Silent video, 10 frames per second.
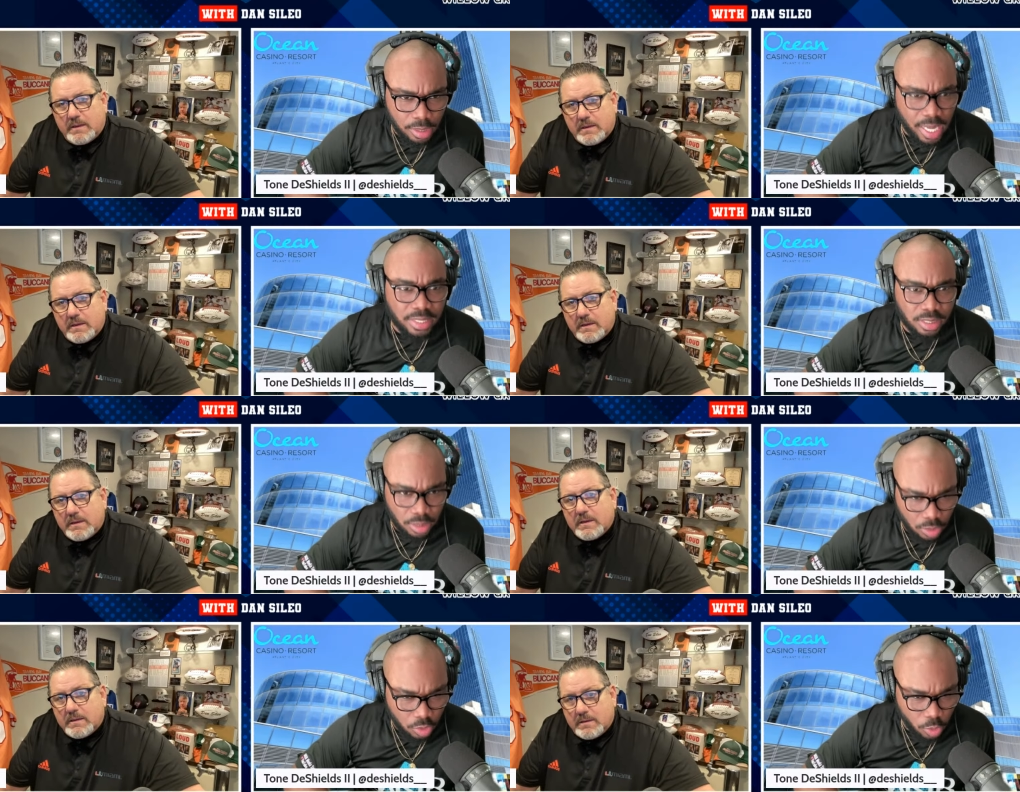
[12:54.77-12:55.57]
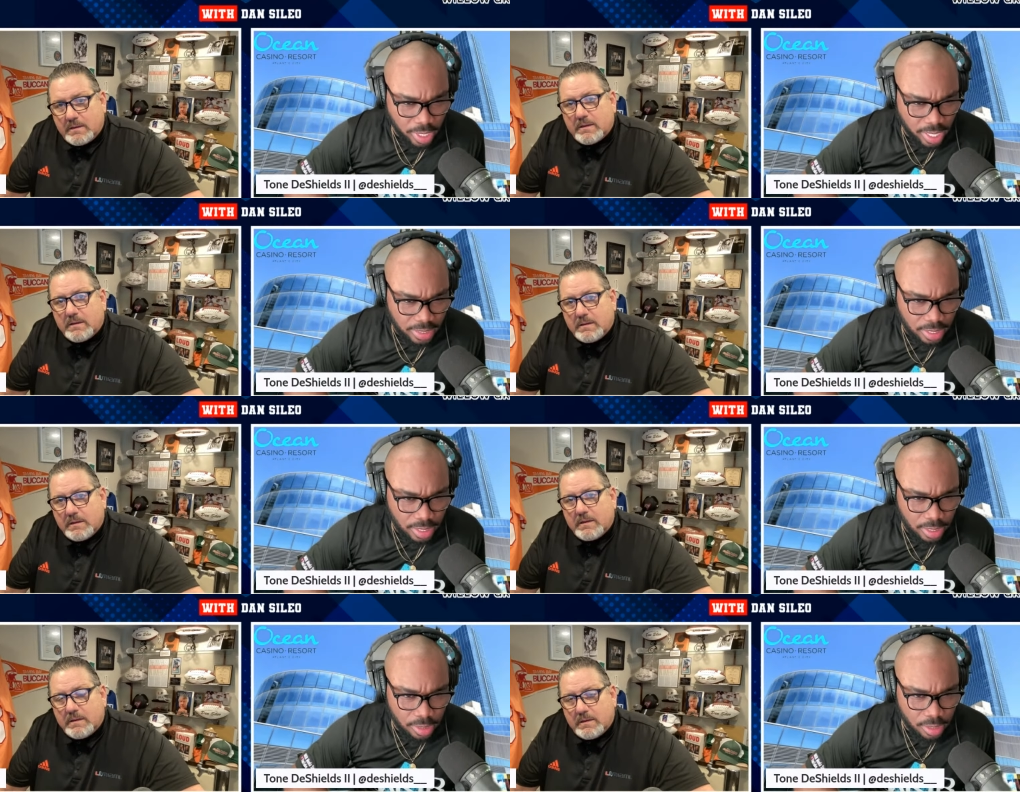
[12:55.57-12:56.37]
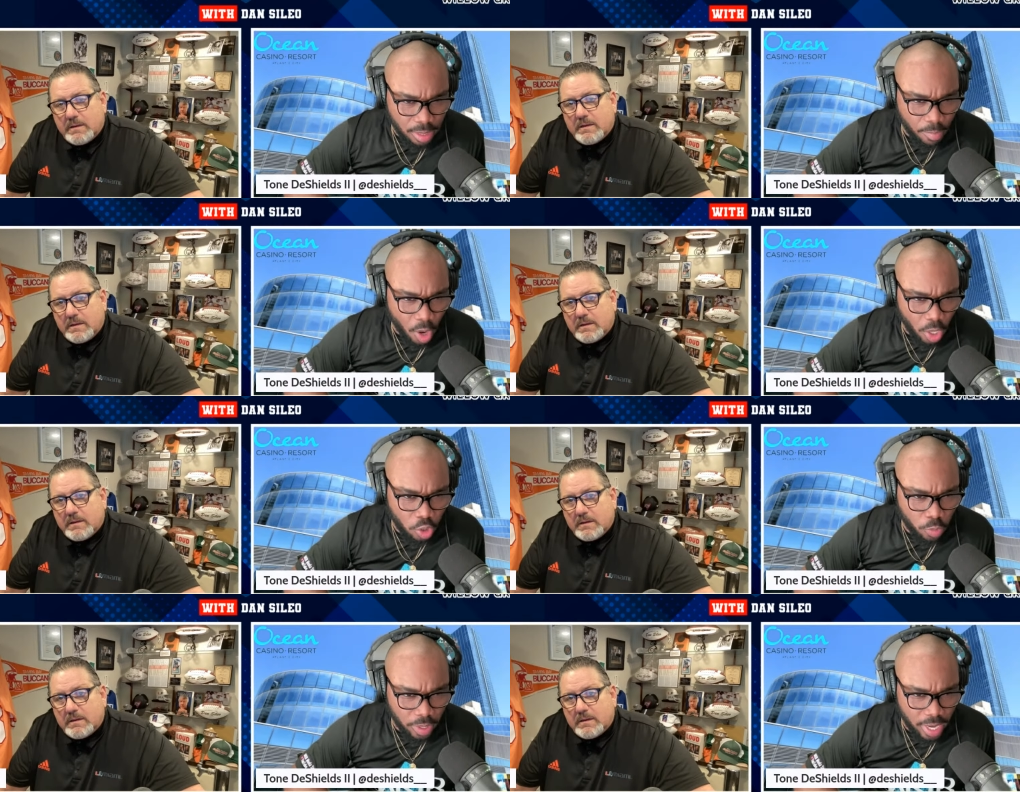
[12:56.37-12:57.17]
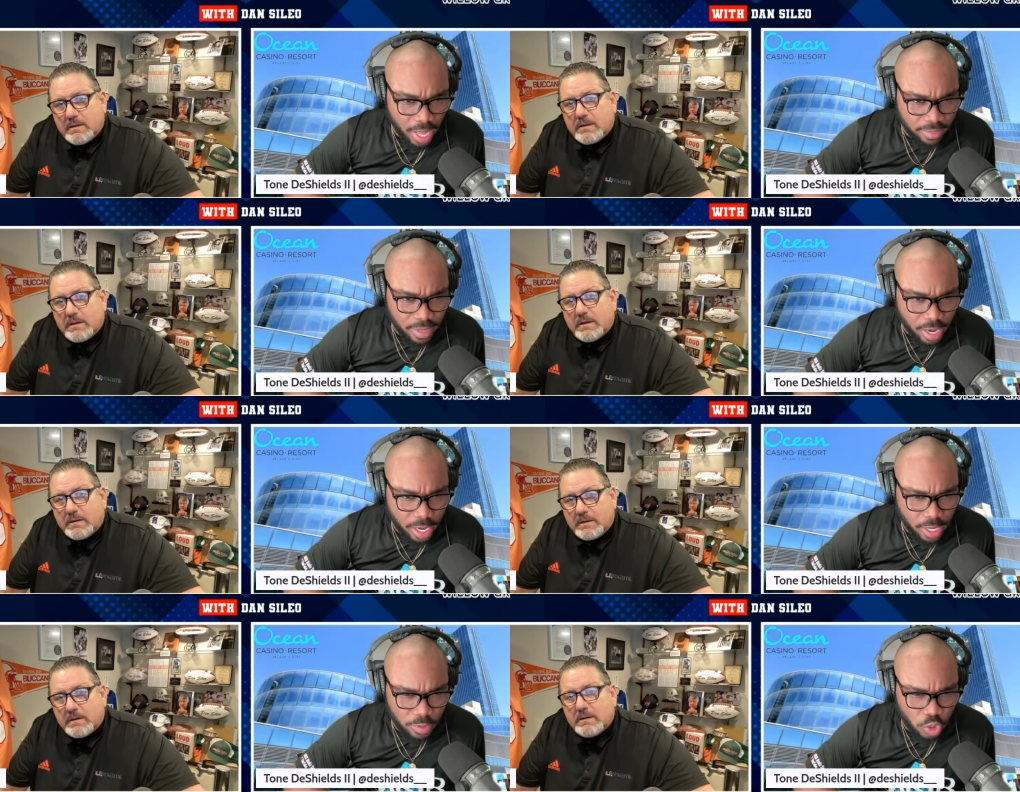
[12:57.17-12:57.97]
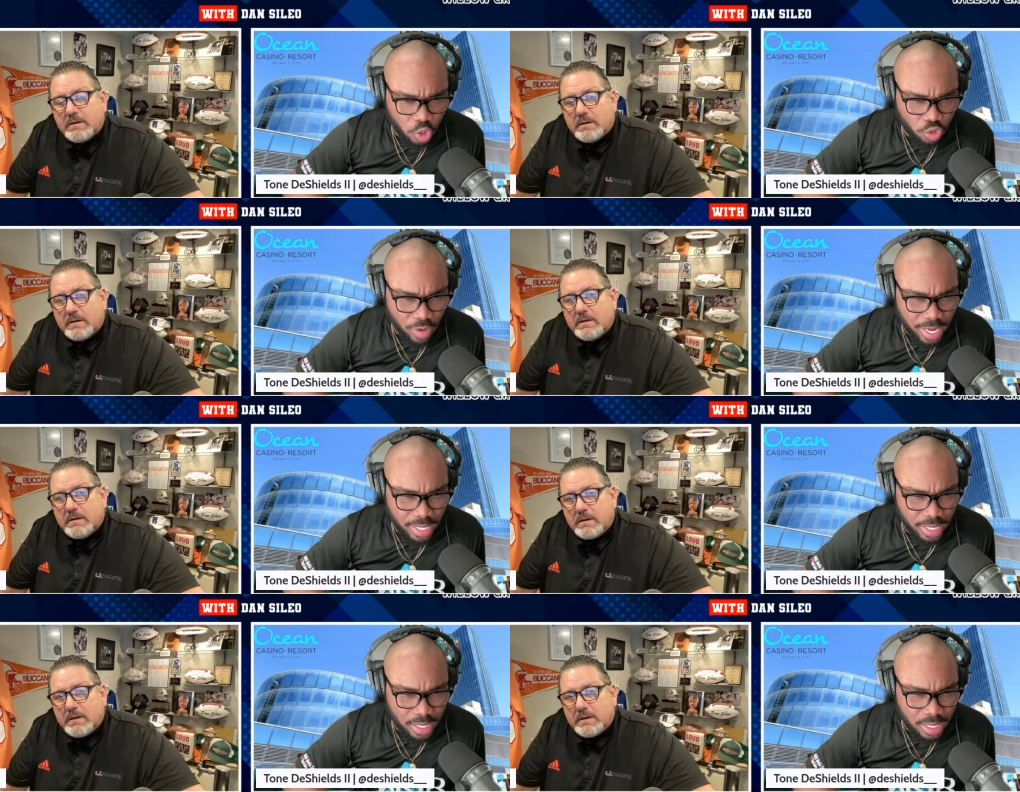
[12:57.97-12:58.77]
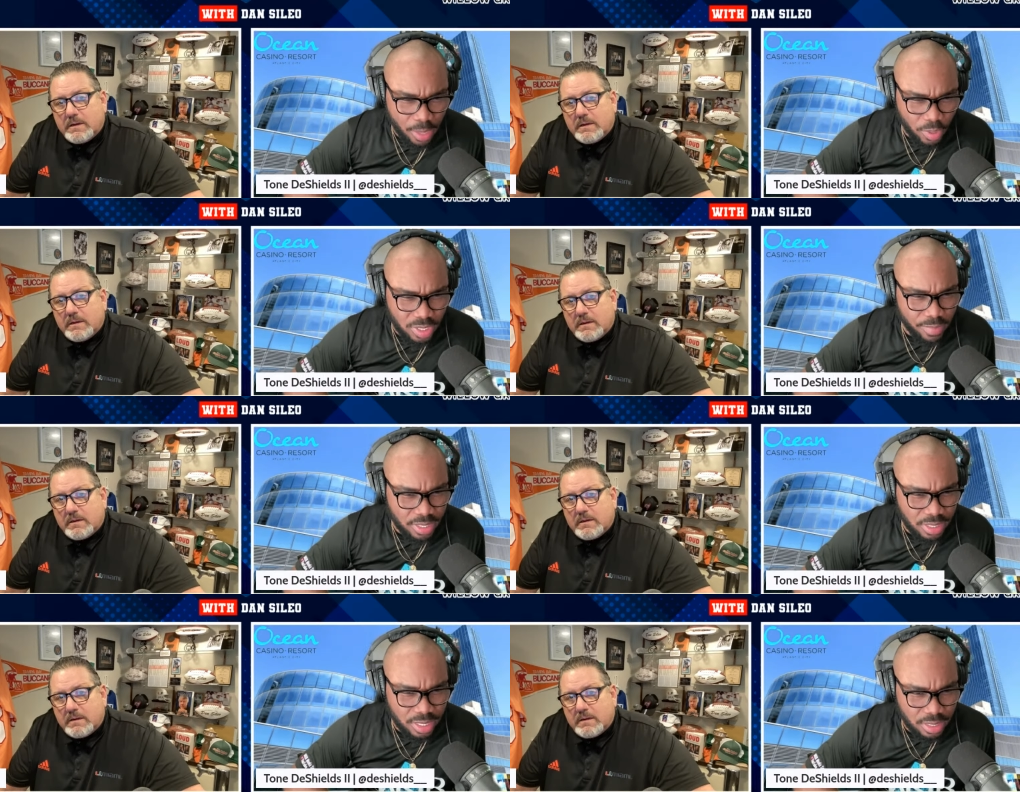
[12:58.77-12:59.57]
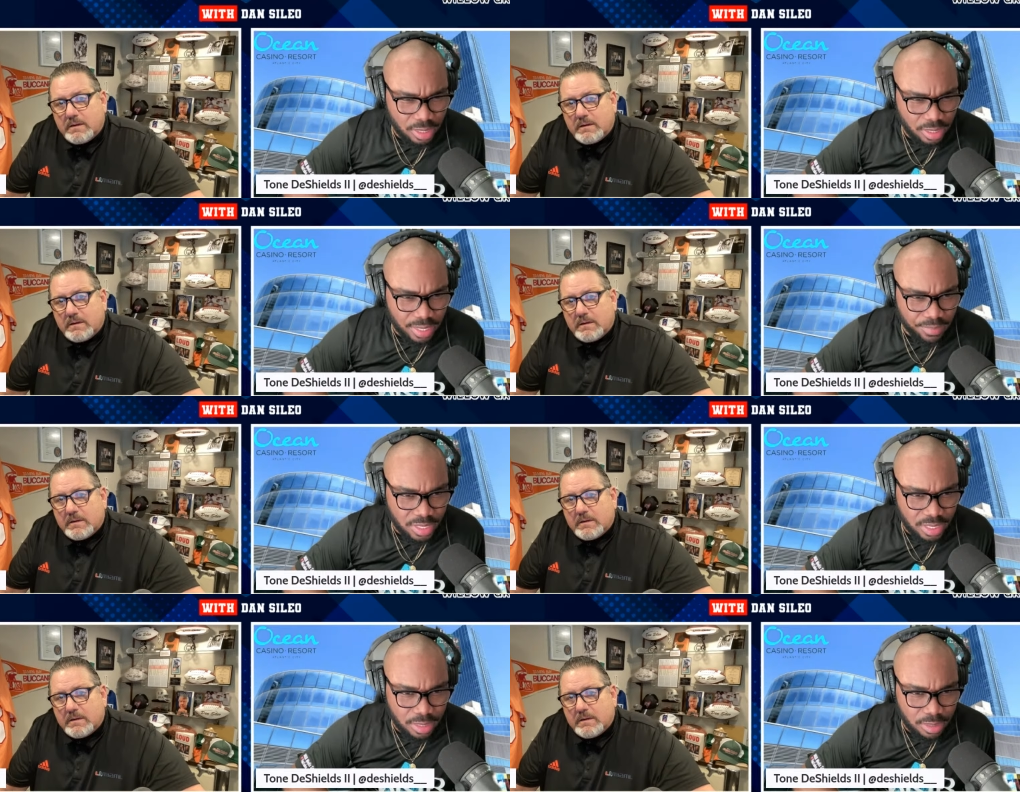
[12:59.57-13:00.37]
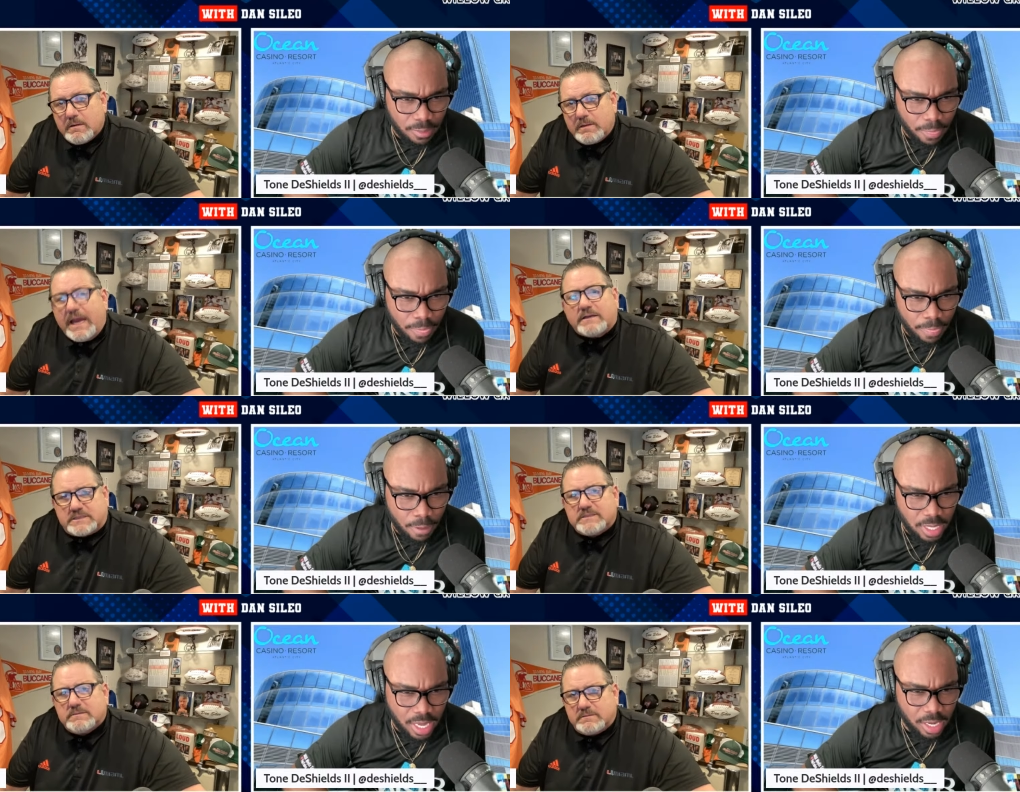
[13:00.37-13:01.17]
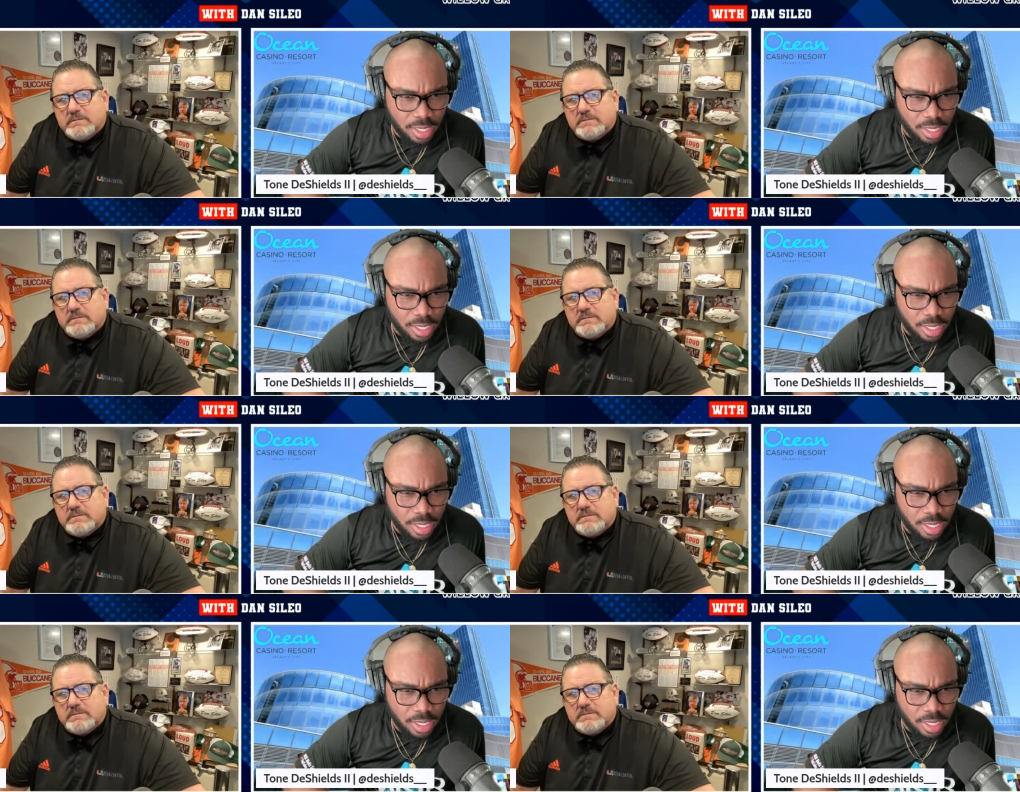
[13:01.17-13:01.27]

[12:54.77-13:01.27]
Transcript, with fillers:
Speaker 1: yes, 2018, Amari Cooper got there. He was traded. I wasn't midseason. It looks like midseason. Yes. Yeah.